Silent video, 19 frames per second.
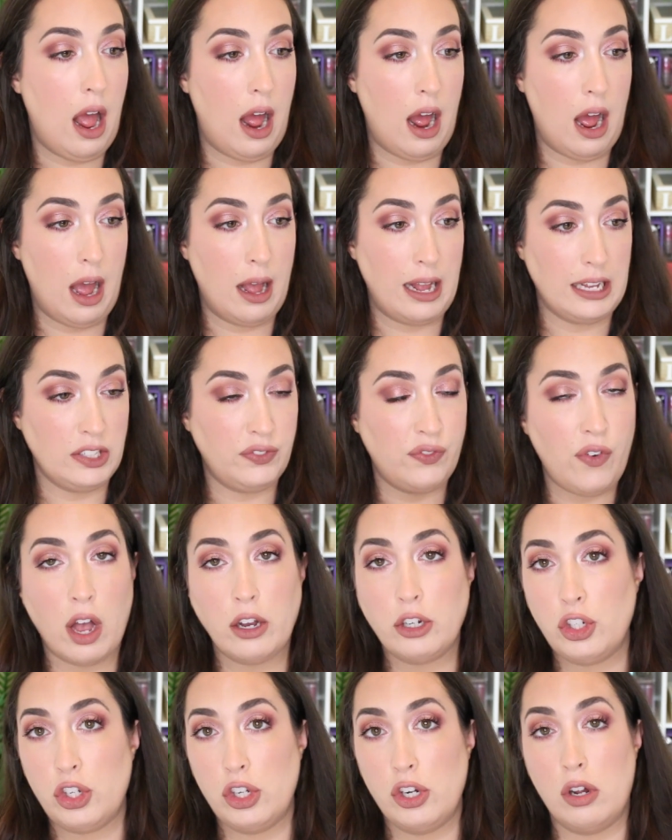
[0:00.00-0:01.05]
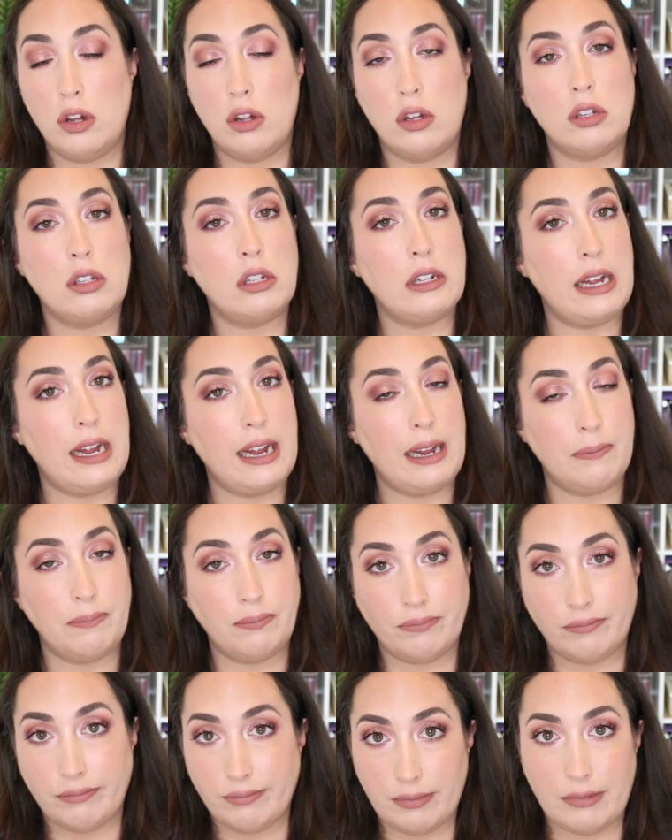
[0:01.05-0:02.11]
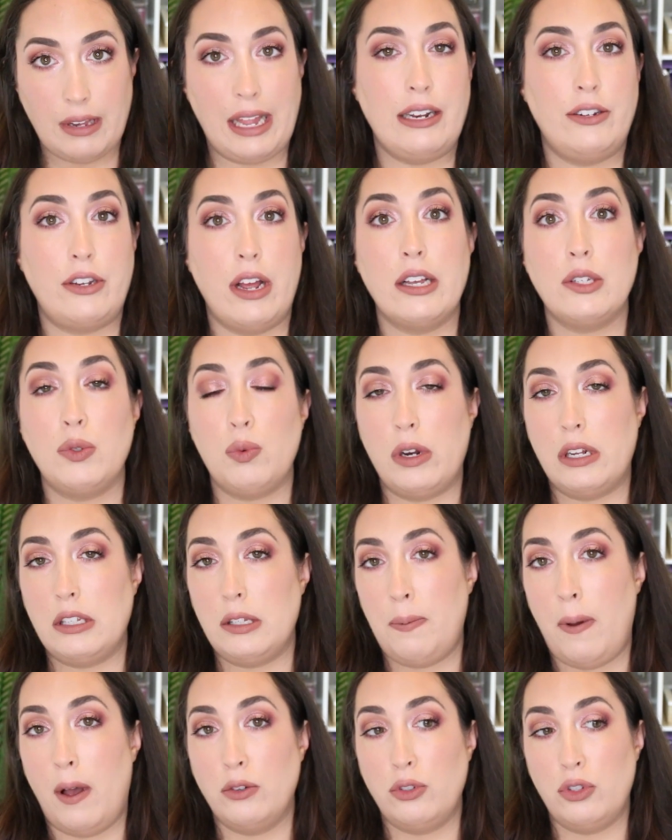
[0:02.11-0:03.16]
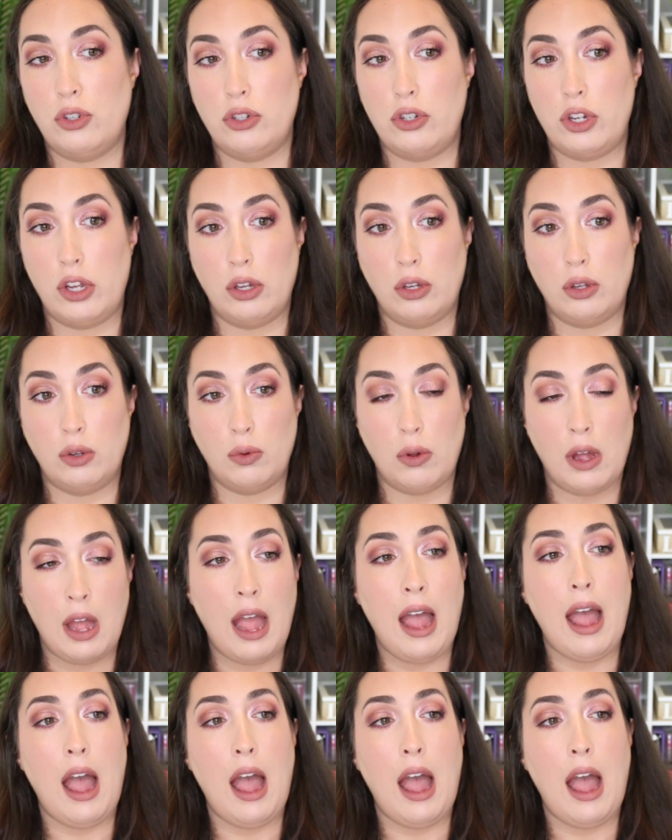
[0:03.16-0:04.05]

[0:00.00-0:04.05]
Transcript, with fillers: Uh, it's functional. It does what it's supposed to do,